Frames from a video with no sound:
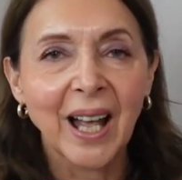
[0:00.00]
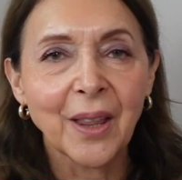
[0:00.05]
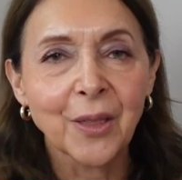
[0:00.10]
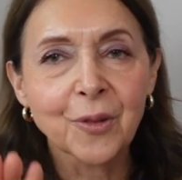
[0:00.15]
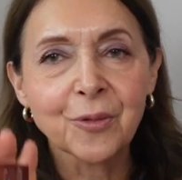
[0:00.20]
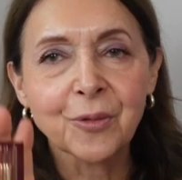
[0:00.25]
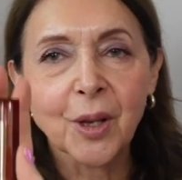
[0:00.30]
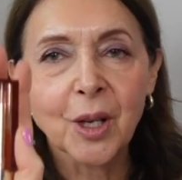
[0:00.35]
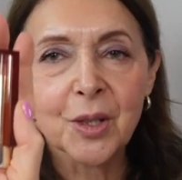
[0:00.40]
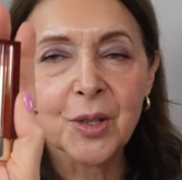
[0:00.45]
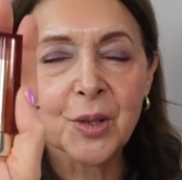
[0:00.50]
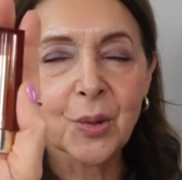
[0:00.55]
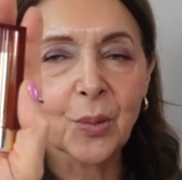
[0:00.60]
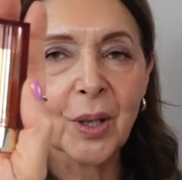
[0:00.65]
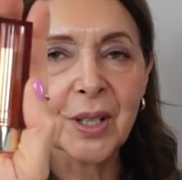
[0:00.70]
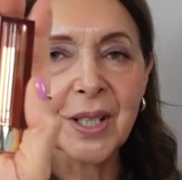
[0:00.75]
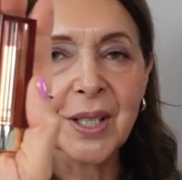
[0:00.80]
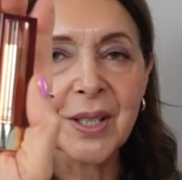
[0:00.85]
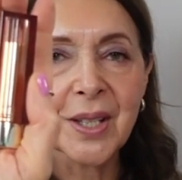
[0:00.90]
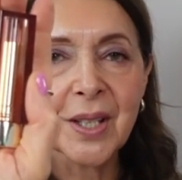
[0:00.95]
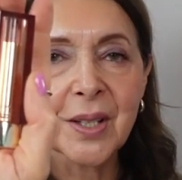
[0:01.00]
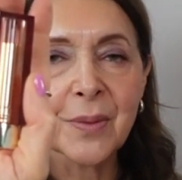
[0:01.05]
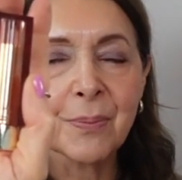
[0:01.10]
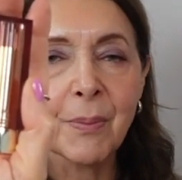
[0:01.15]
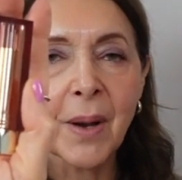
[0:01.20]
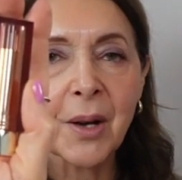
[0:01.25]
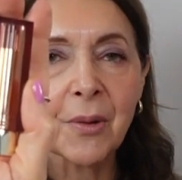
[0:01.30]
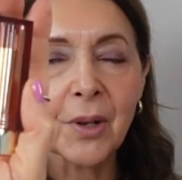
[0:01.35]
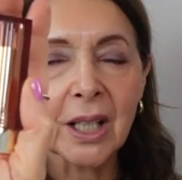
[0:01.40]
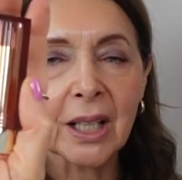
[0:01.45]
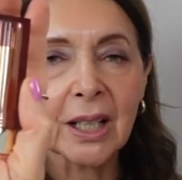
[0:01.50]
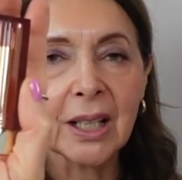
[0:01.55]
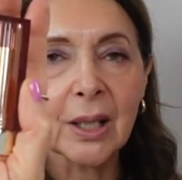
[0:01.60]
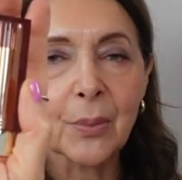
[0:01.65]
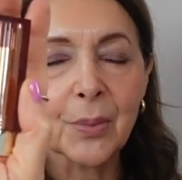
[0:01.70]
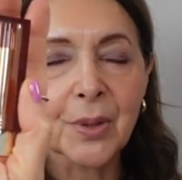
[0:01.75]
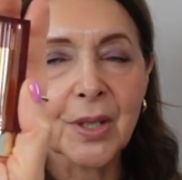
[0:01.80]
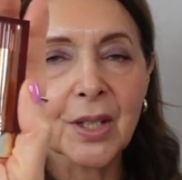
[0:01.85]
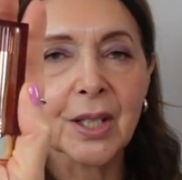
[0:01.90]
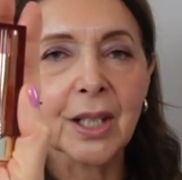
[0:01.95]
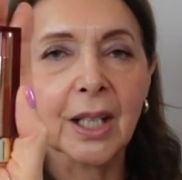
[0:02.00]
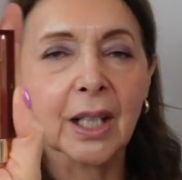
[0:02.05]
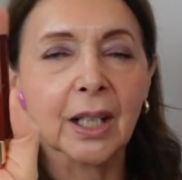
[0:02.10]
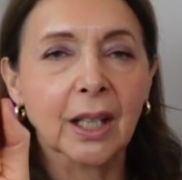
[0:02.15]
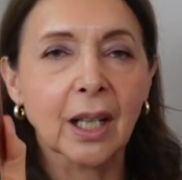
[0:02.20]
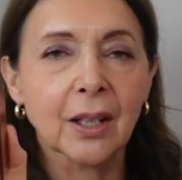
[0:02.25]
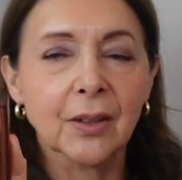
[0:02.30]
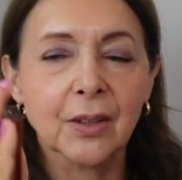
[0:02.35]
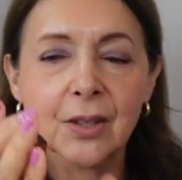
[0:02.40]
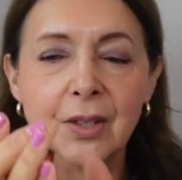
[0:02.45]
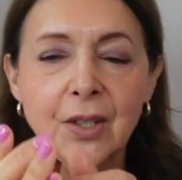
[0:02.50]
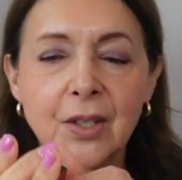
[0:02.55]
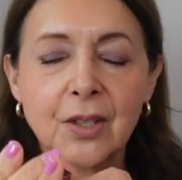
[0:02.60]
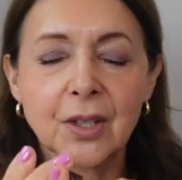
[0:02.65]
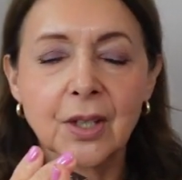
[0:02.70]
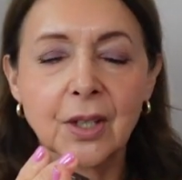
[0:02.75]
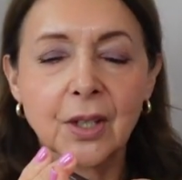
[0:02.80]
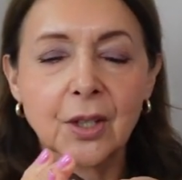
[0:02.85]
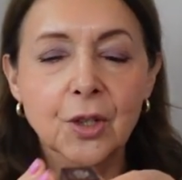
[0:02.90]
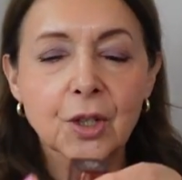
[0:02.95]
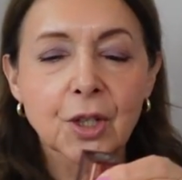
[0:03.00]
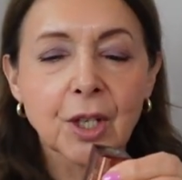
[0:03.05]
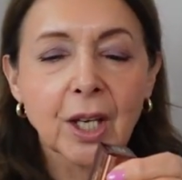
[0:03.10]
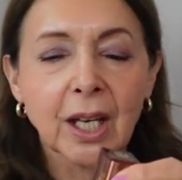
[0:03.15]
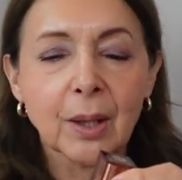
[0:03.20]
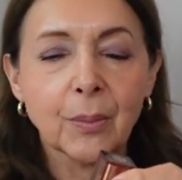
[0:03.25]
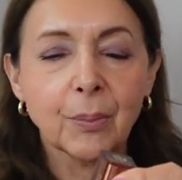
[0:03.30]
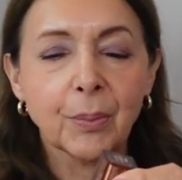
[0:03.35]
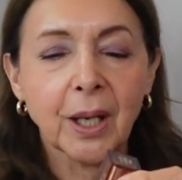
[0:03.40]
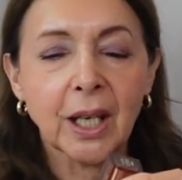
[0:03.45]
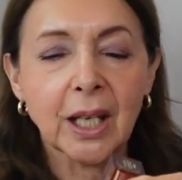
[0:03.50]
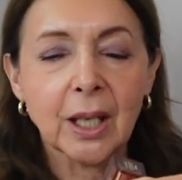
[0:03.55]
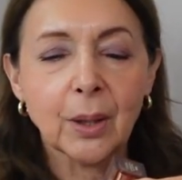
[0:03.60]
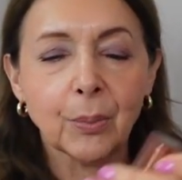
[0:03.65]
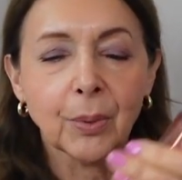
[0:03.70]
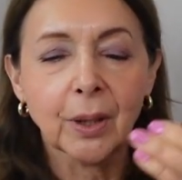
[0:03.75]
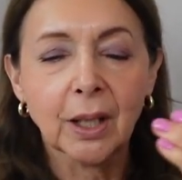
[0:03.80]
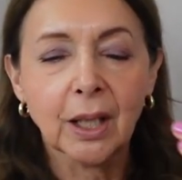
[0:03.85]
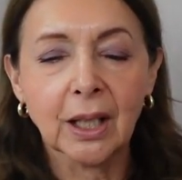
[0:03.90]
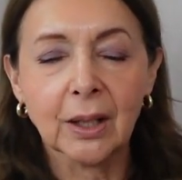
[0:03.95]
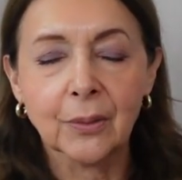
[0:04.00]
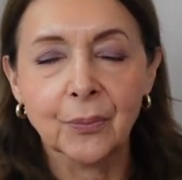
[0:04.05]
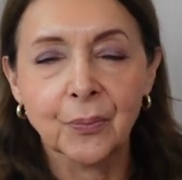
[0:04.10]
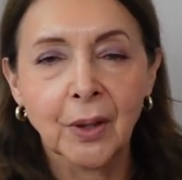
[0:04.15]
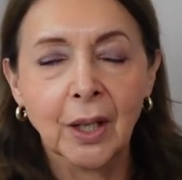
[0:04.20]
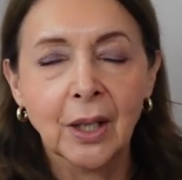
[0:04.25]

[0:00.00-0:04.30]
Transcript: And the first one is this Merit lipstick and this is in the shade Baby.